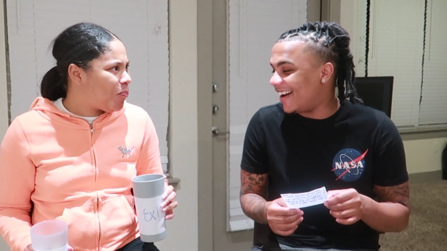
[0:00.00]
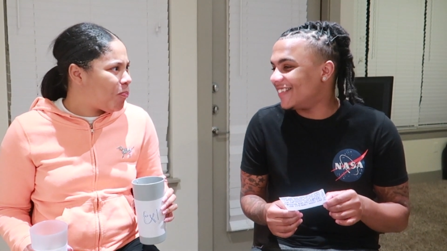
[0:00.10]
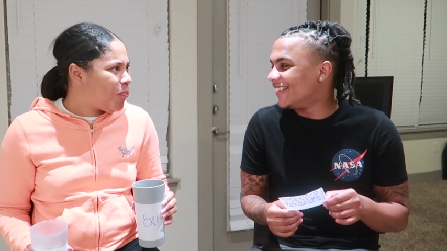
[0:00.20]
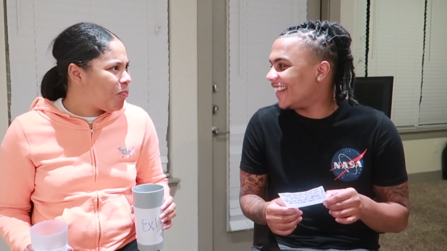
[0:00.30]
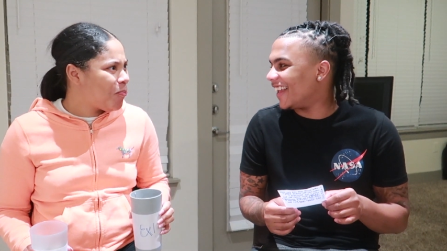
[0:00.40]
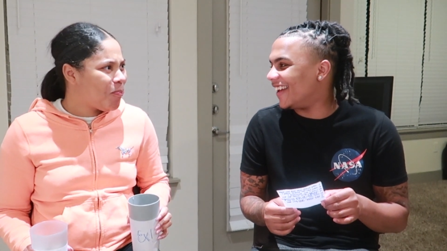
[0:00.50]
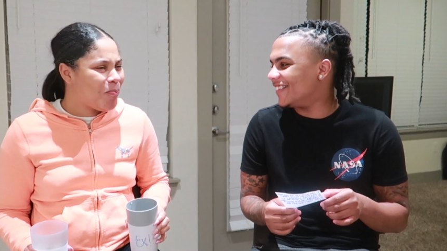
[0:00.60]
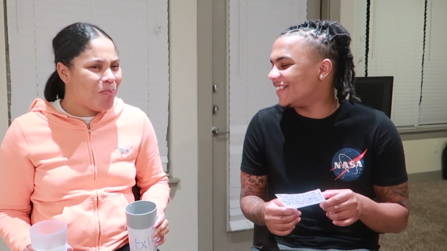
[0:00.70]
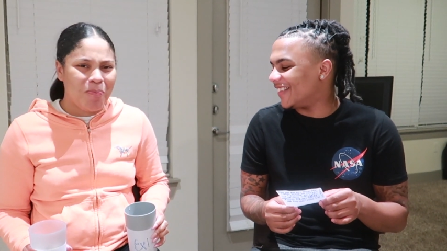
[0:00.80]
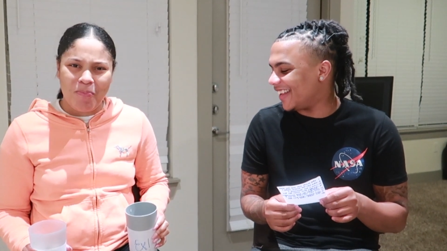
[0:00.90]
Speaker 1: I'm
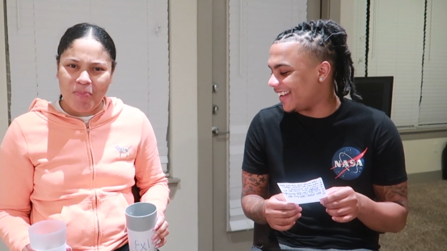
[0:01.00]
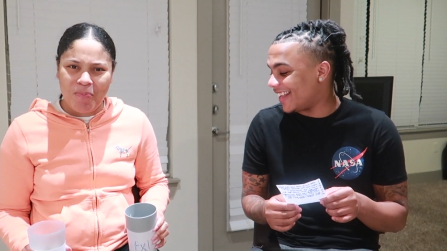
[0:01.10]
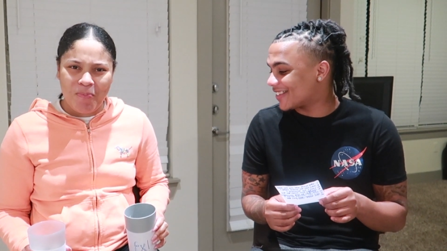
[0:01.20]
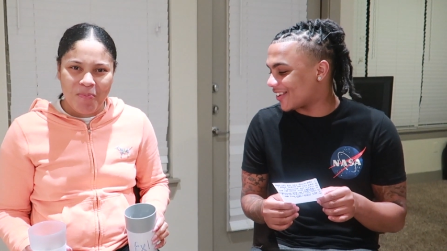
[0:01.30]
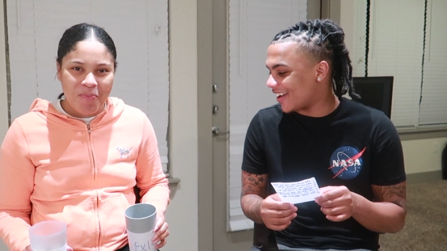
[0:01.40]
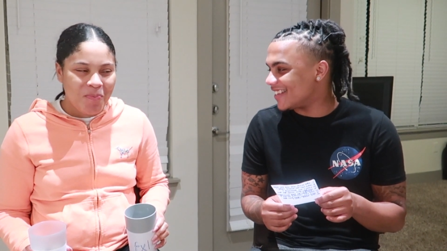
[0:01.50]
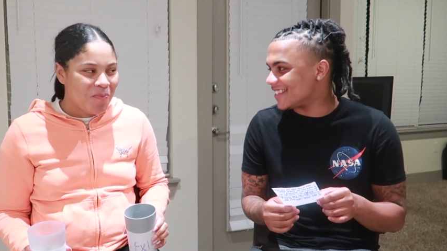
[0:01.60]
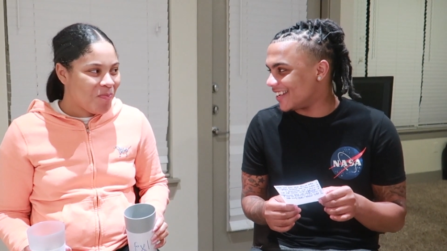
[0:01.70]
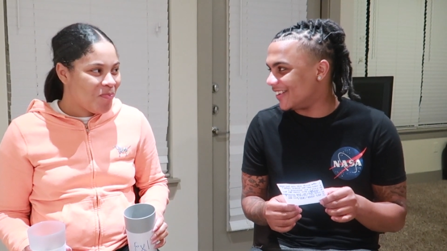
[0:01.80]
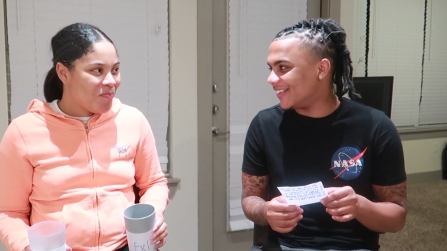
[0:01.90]
playing, I'm playing. That's
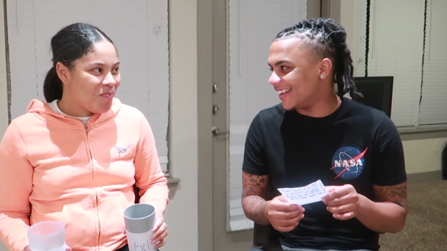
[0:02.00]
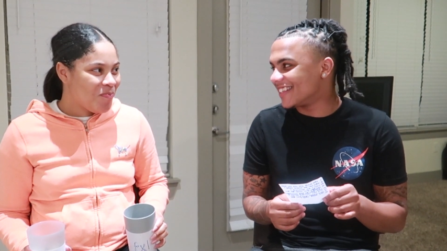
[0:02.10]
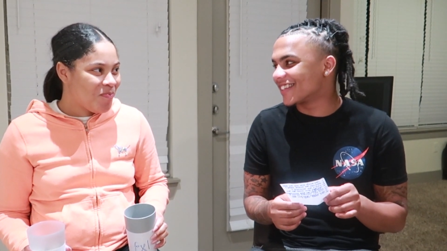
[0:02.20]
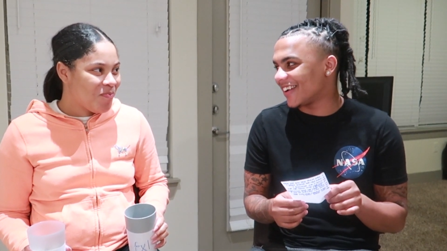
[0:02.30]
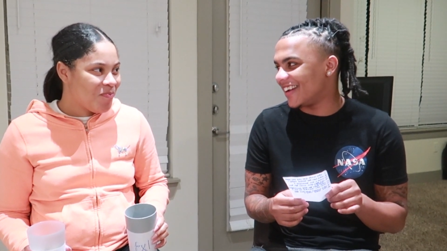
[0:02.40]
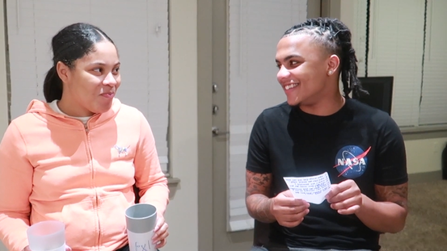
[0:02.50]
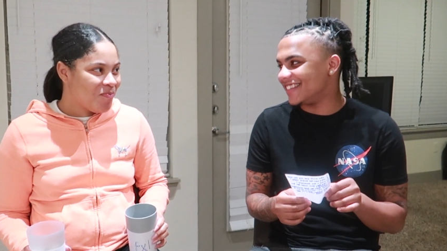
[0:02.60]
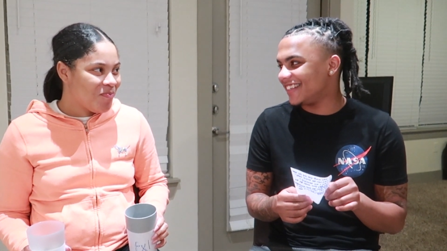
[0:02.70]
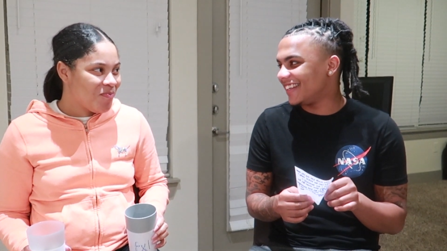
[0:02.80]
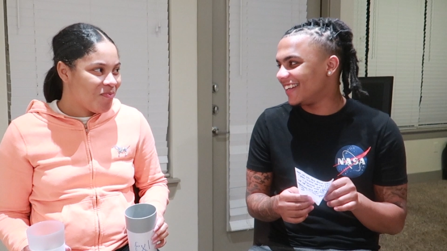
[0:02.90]
crazy though. That's
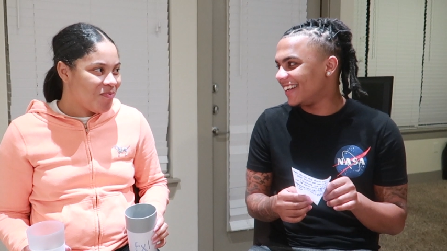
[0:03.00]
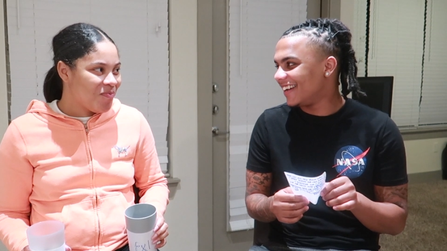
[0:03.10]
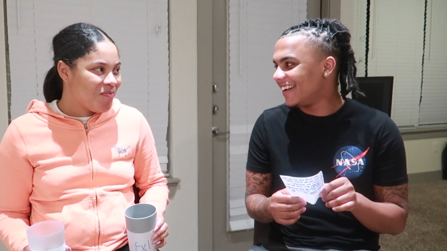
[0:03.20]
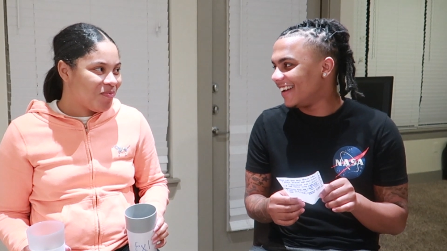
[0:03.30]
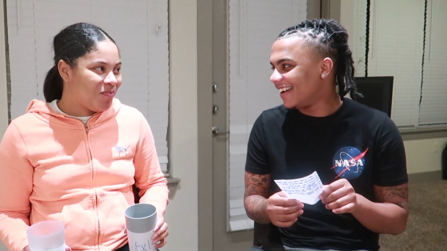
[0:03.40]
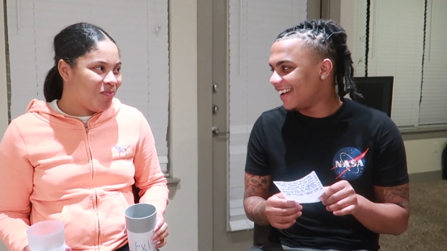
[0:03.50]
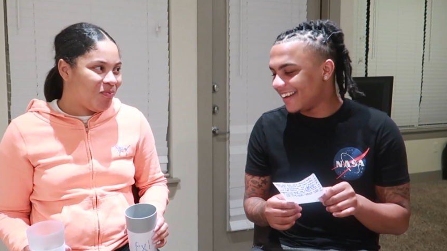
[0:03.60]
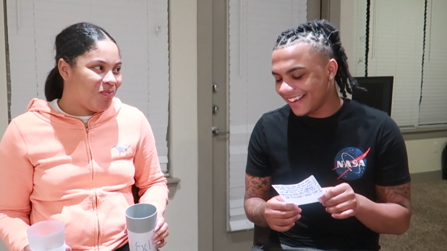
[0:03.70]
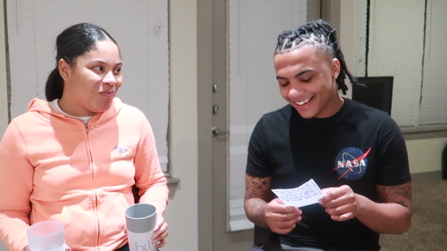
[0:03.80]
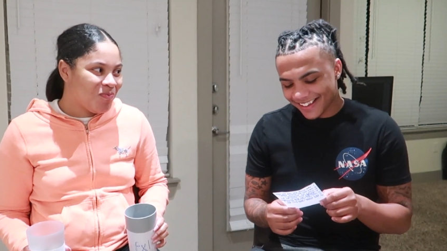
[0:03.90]
crazy.
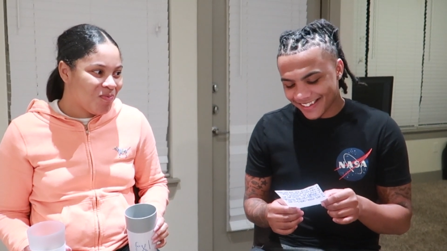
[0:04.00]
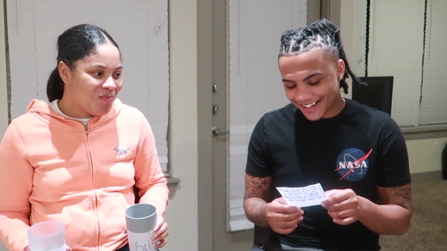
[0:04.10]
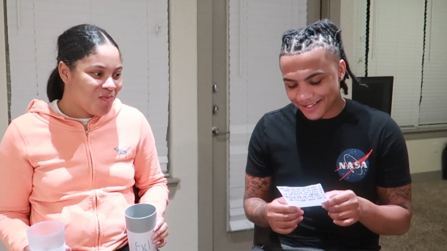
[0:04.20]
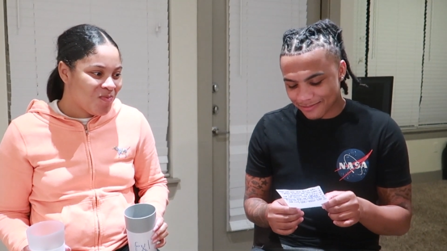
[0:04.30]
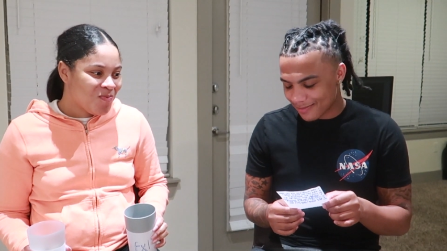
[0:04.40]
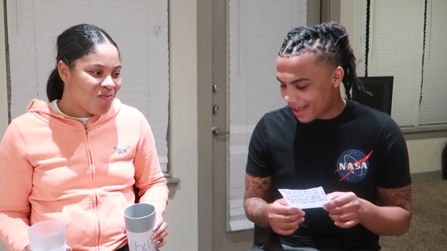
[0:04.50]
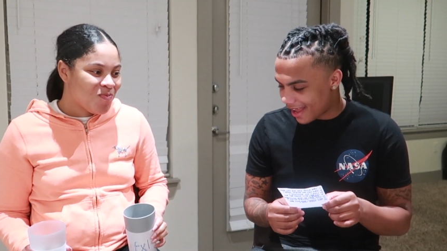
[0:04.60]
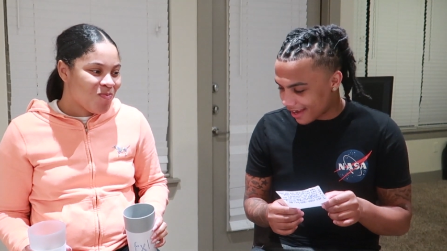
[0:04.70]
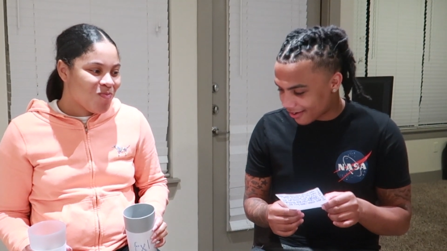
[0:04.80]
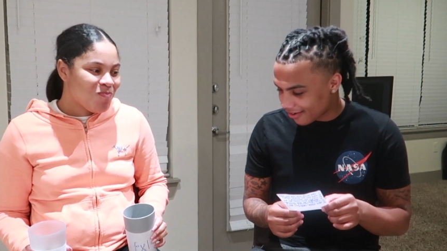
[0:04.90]
That's
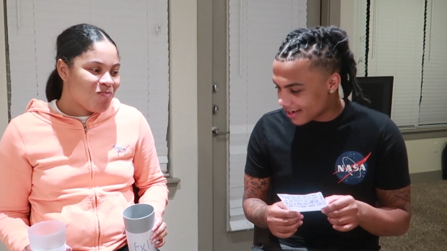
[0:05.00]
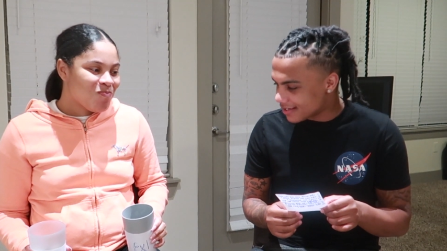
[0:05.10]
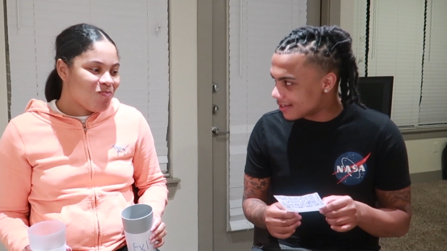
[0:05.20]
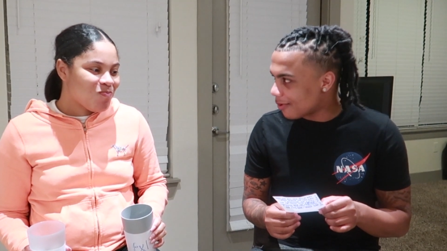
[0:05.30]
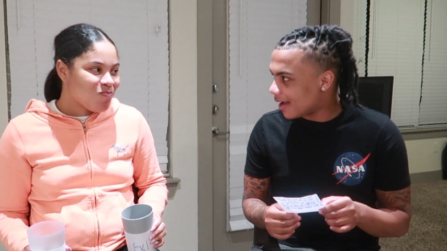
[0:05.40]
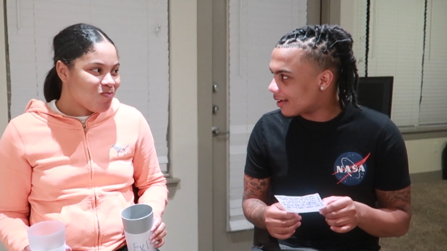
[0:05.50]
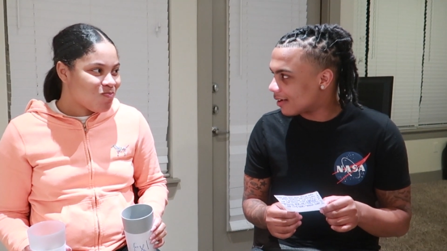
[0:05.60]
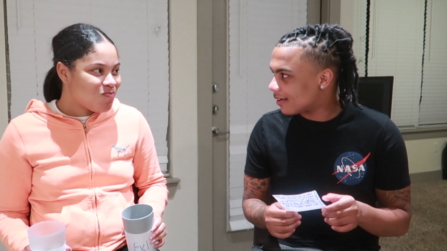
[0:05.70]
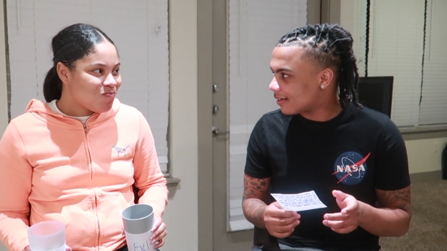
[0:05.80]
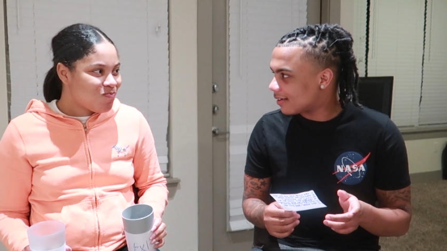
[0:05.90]
mad crazy.
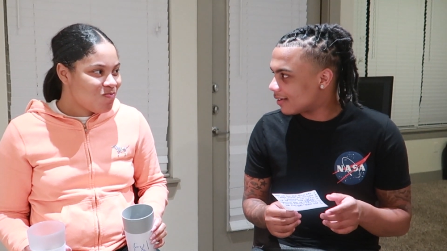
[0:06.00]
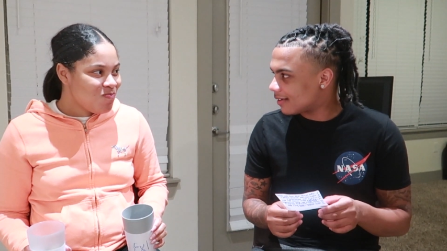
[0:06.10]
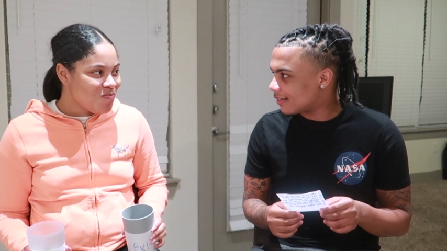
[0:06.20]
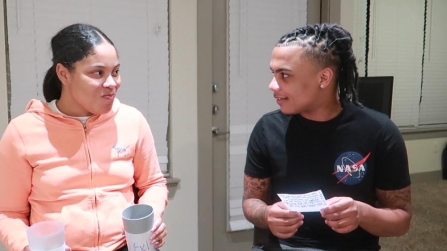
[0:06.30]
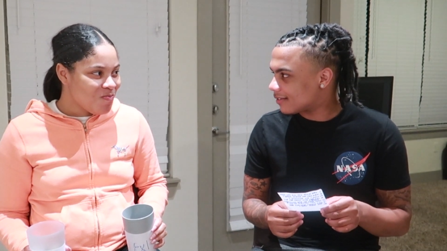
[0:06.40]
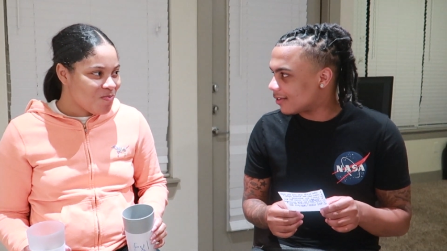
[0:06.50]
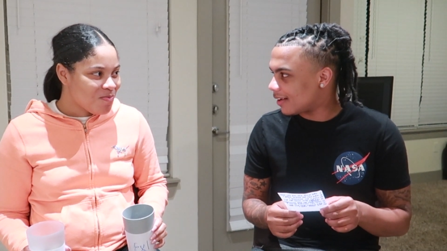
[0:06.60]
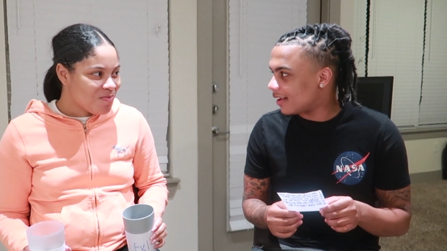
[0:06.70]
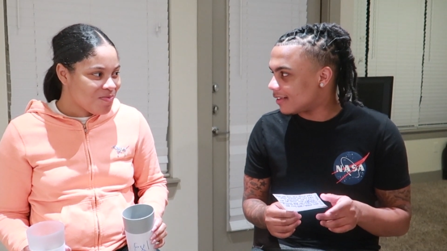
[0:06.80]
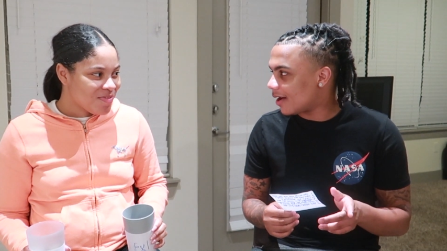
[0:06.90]
Why so
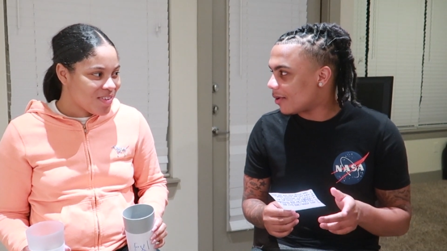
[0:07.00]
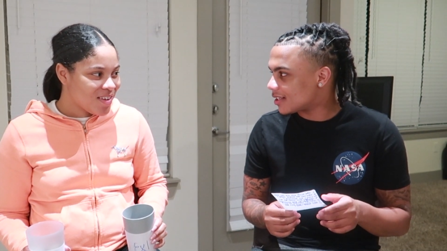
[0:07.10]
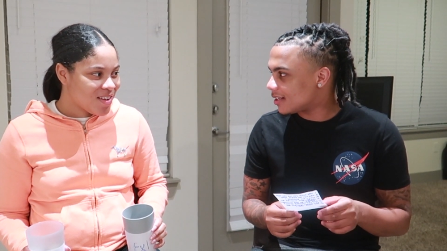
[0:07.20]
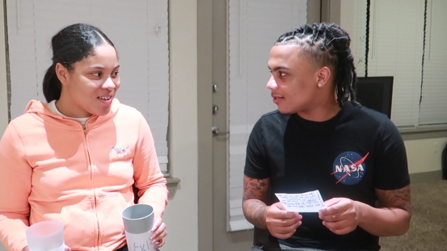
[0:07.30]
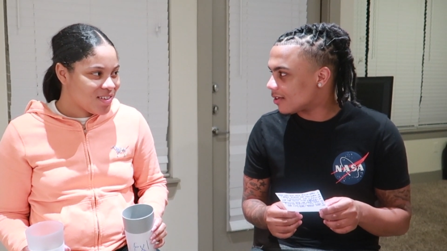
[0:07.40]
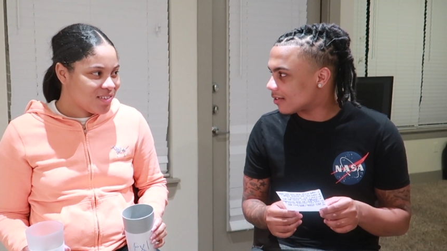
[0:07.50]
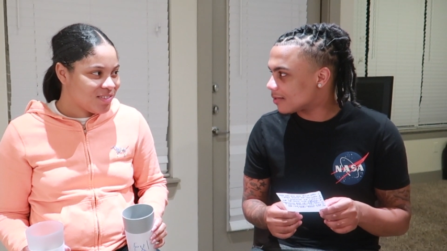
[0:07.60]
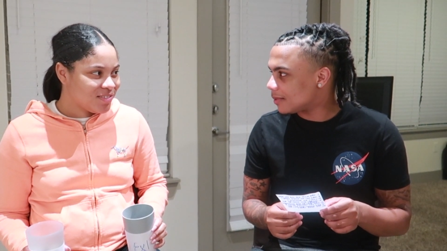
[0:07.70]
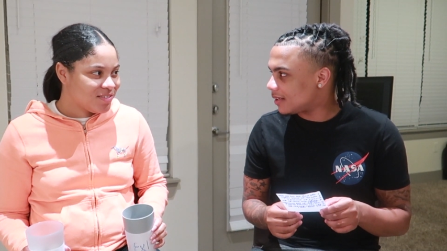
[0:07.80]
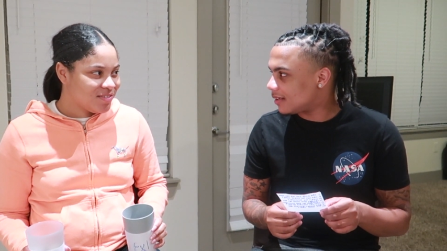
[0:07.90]
is that why she don't
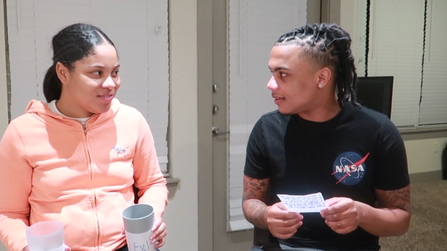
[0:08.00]
talk to me?